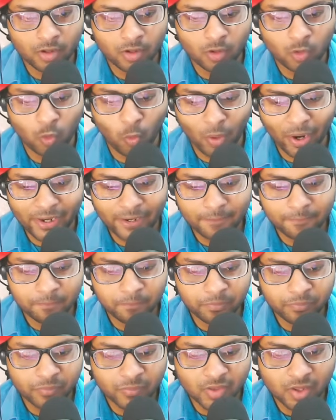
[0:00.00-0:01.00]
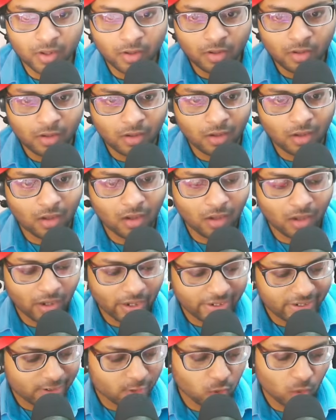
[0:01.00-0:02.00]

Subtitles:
Why? I